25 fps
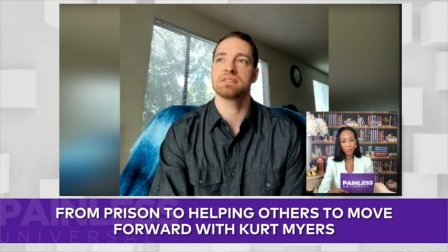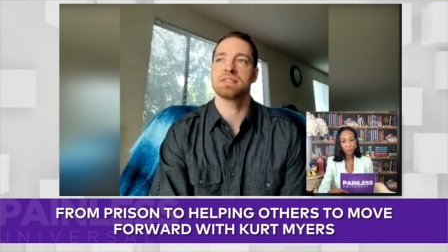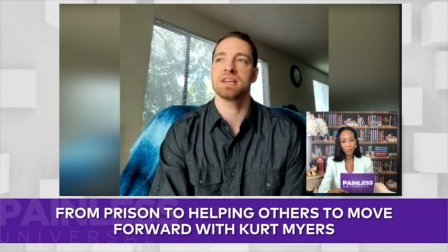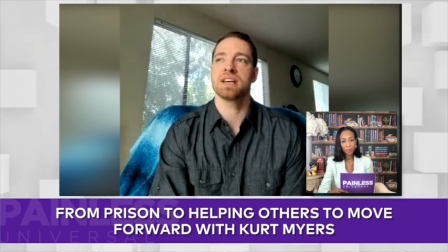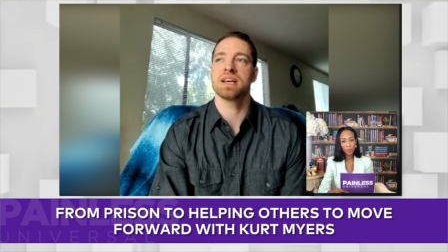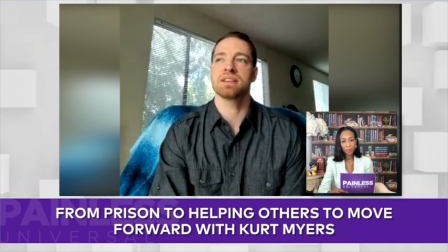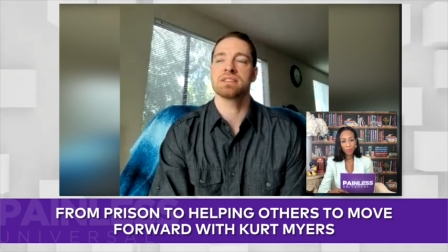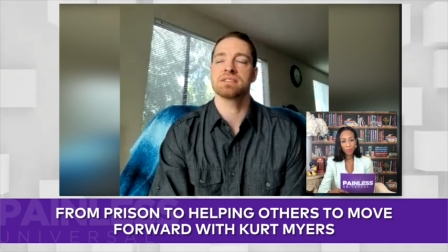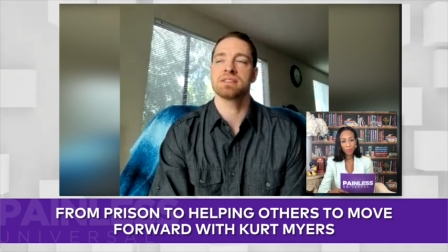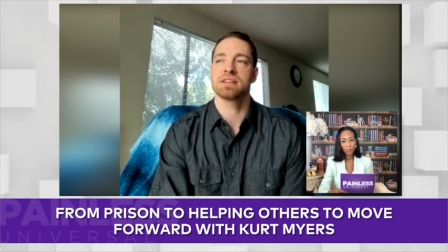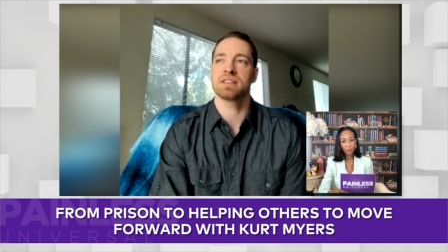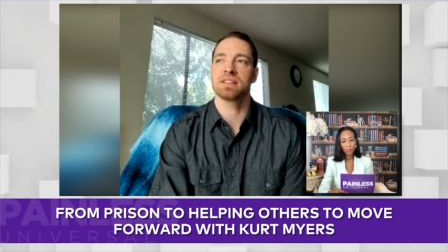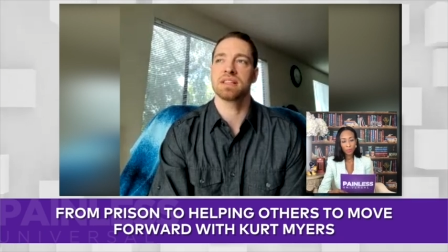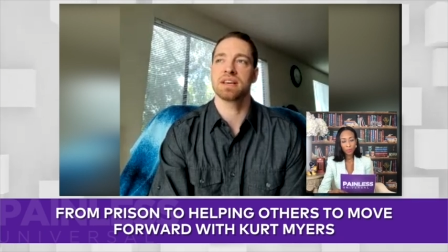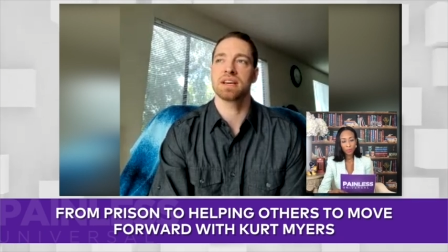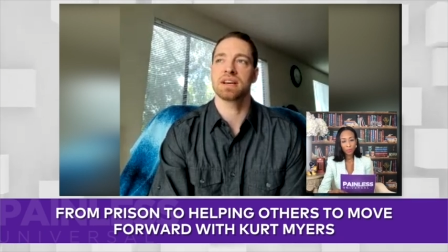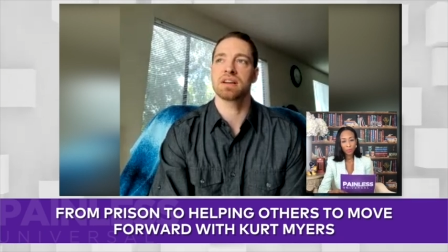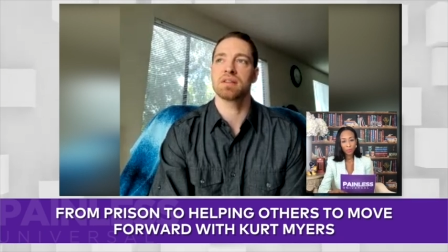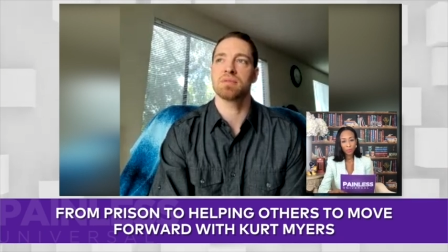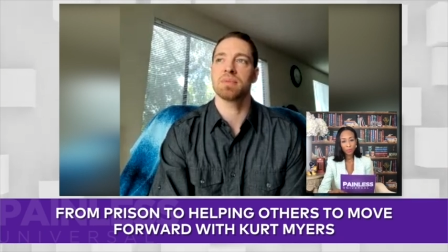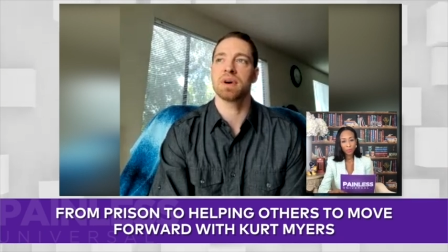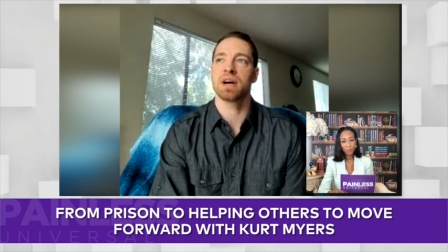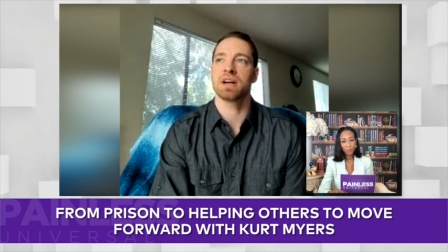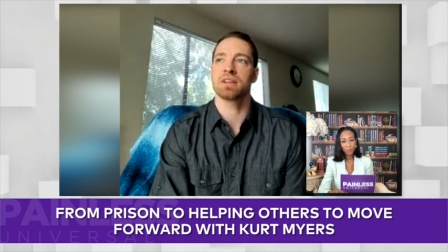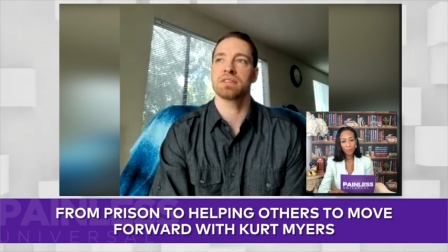tend to think
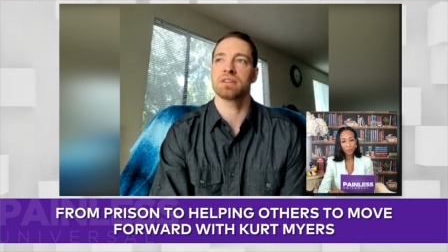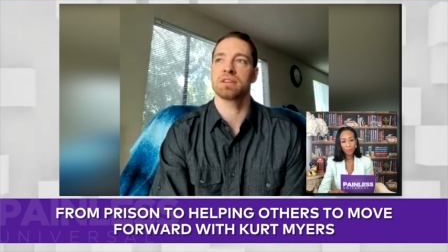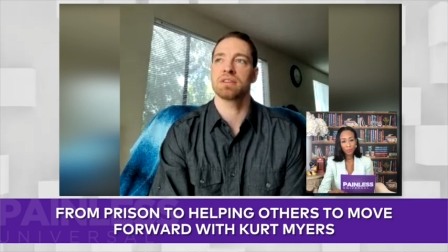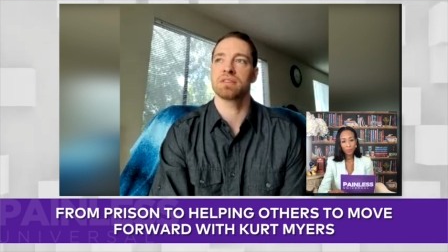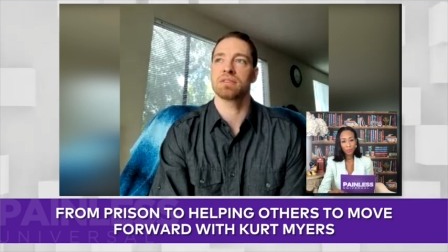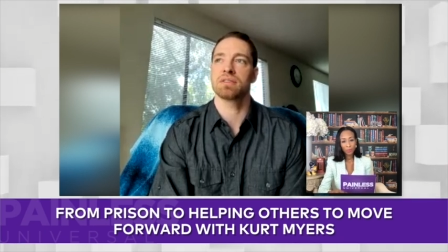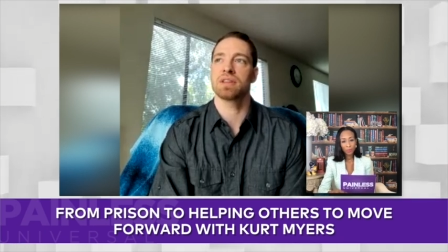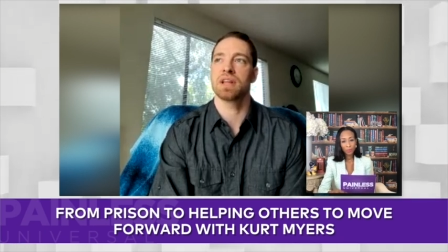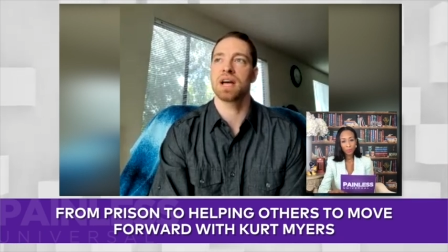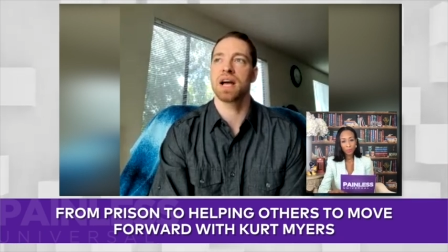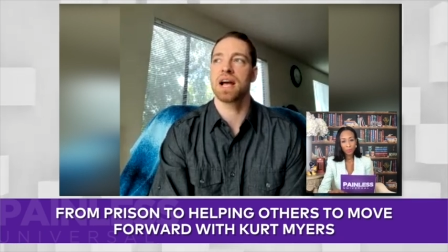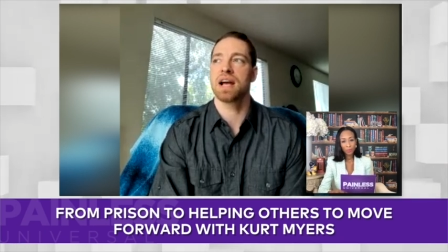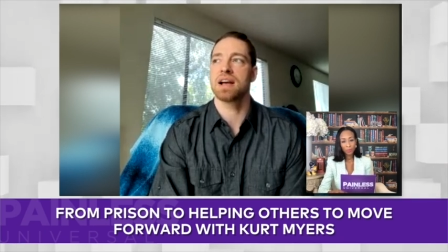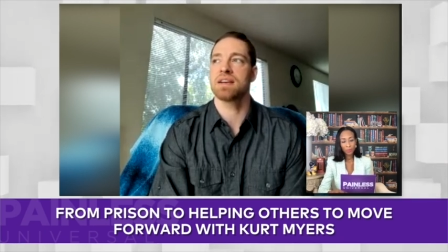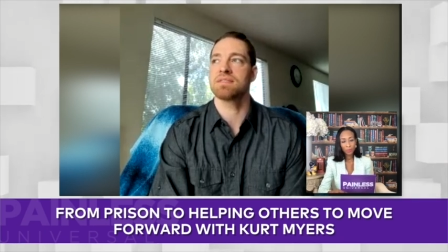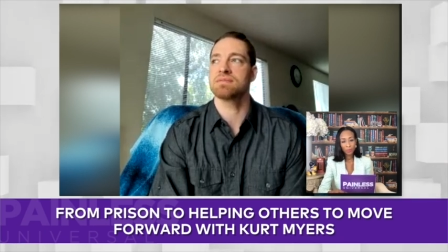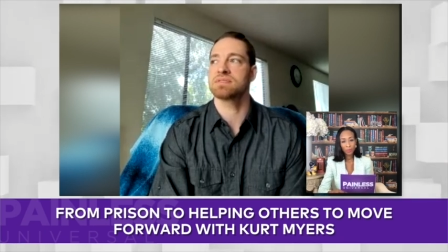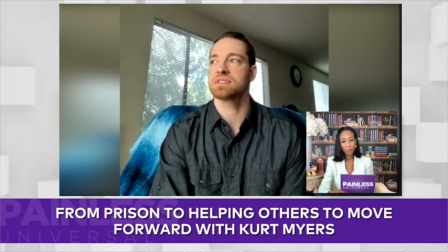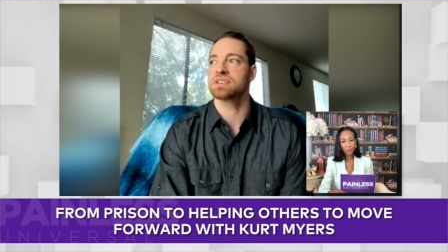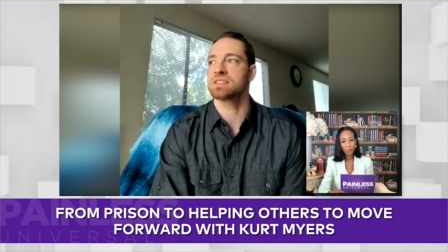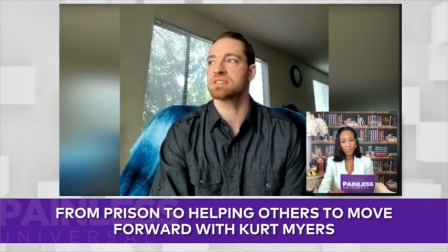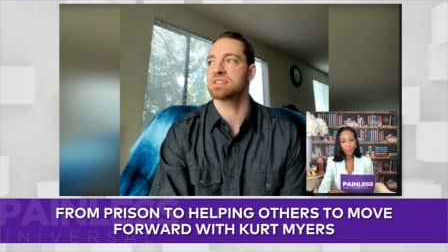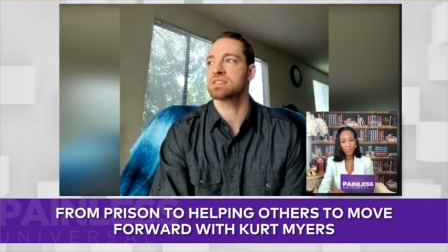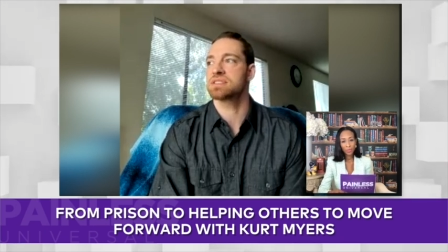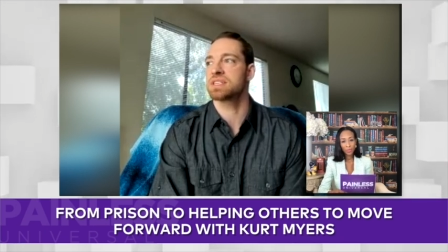about their
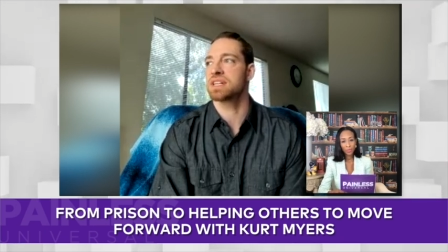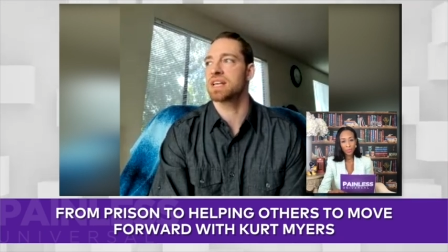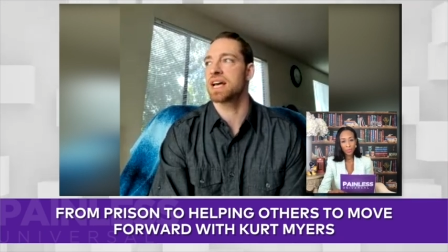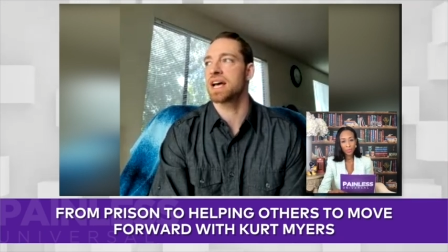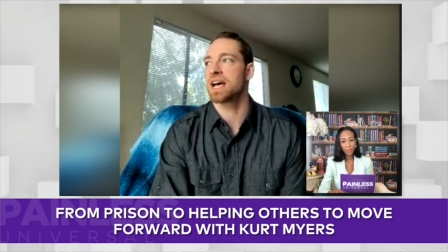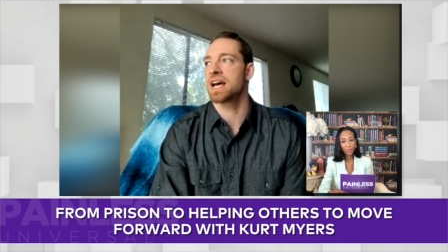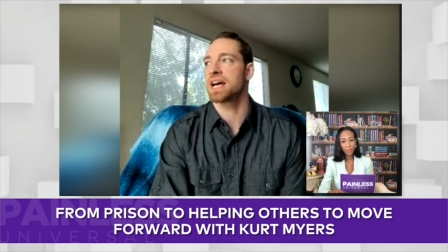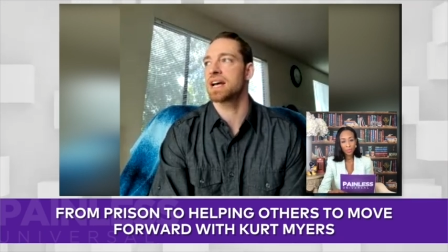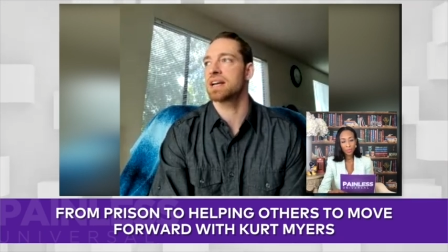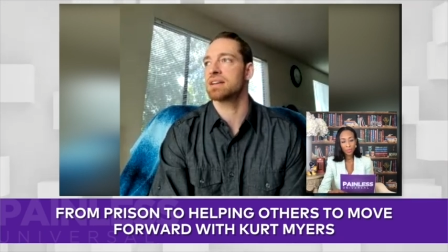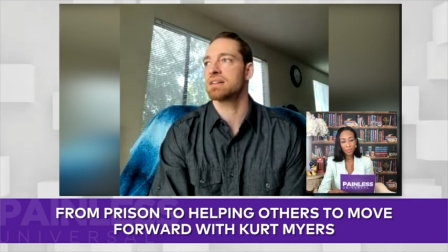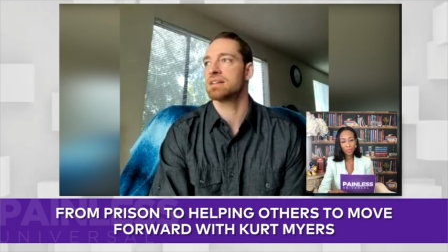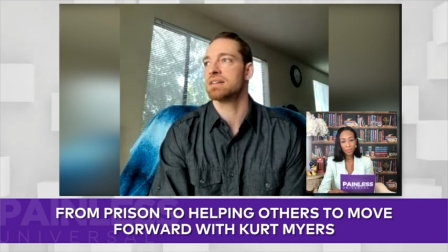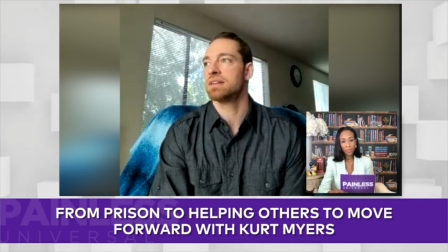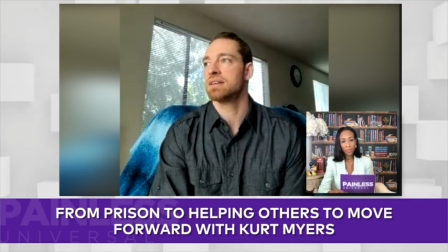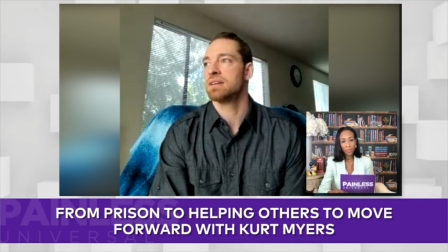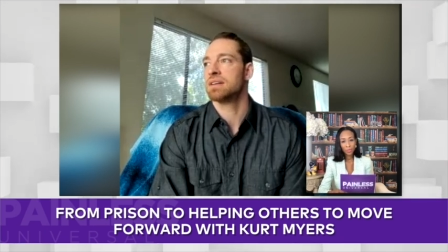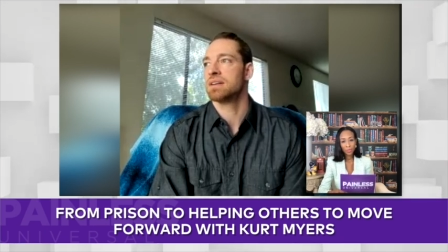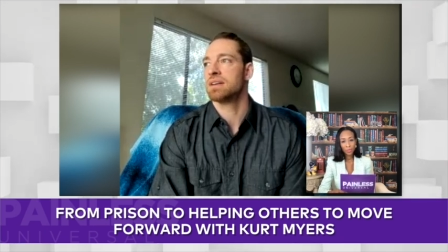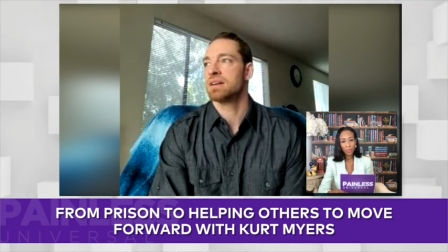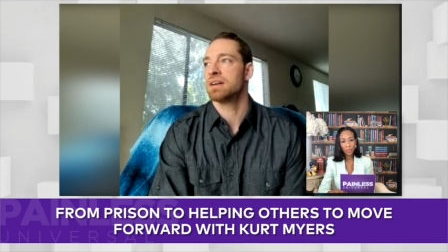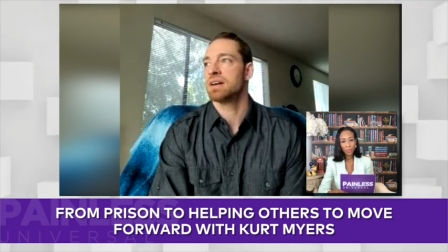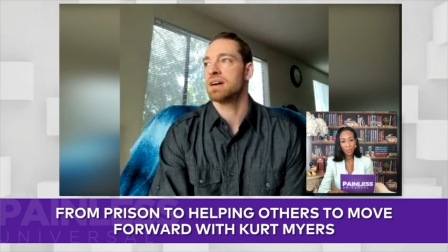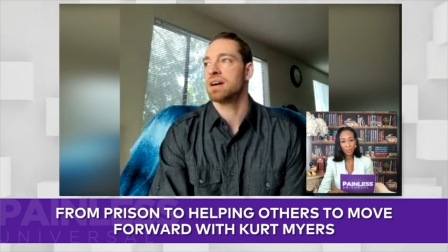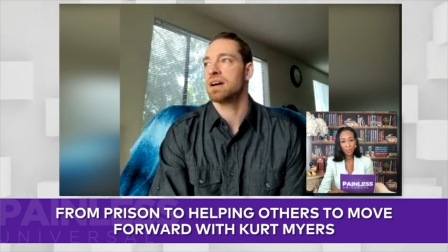lives is that
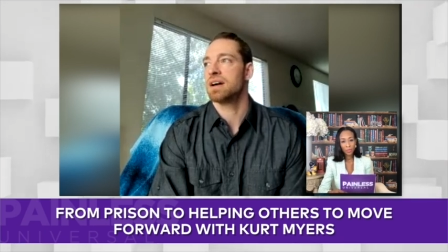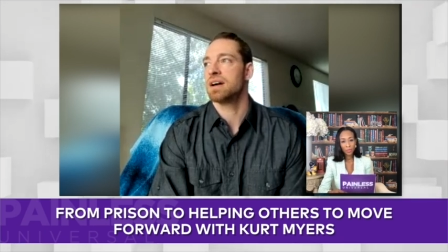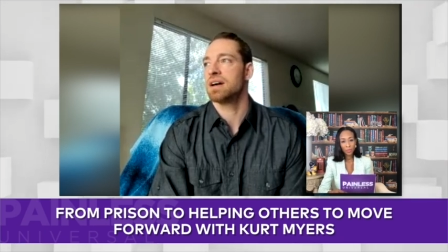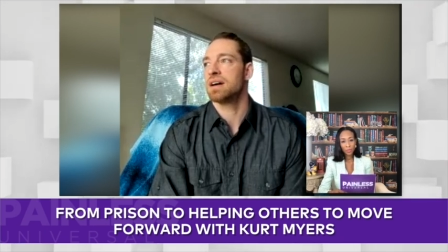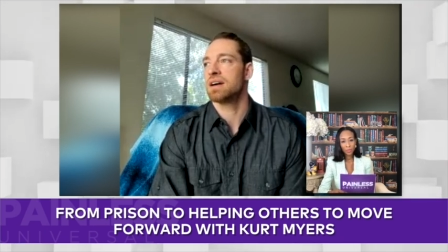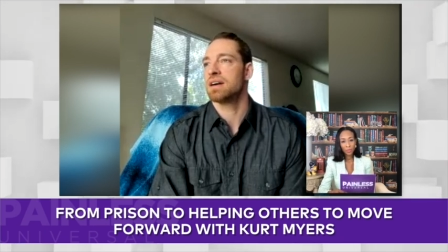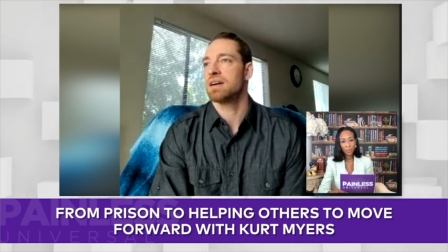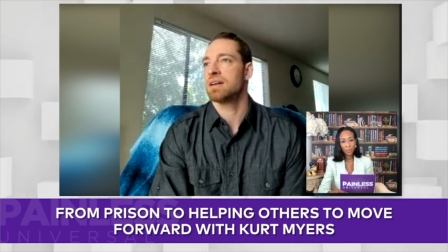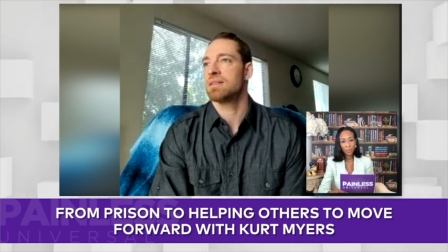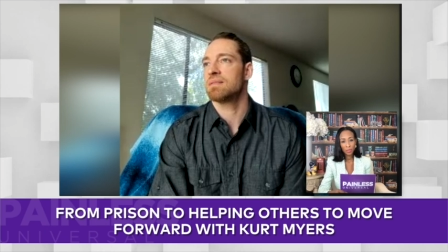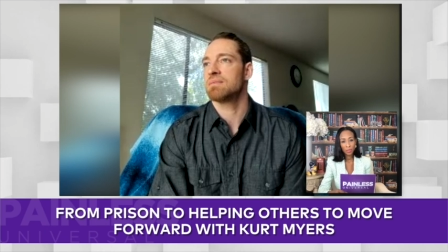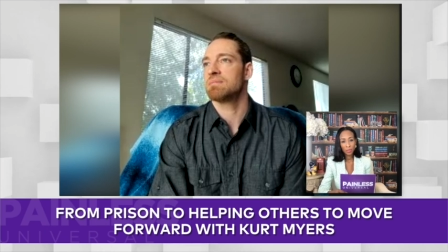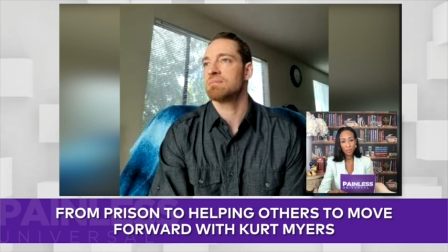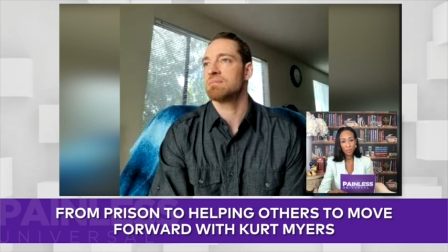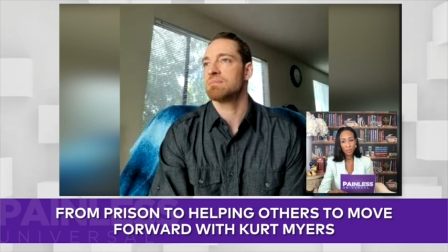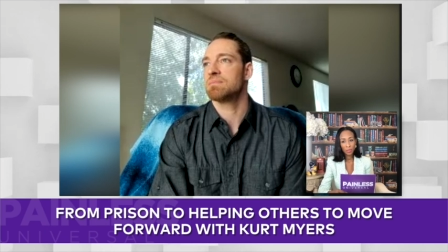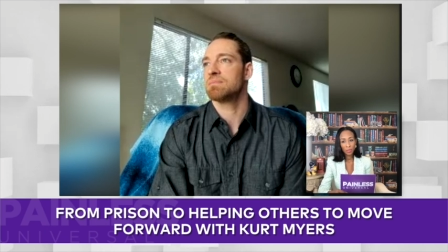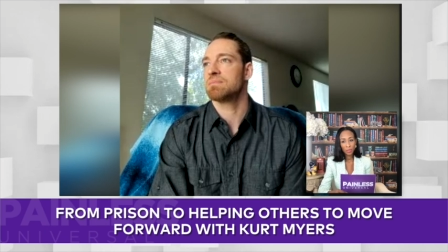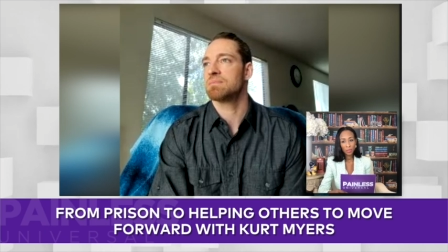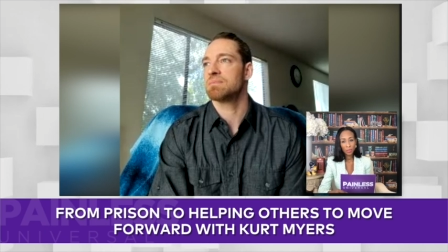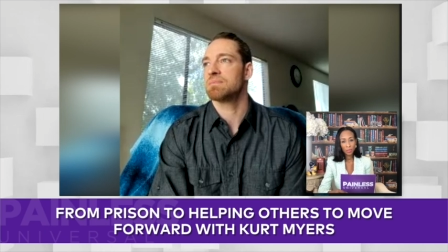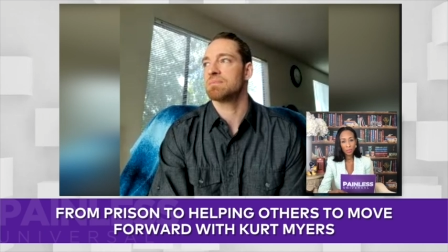um,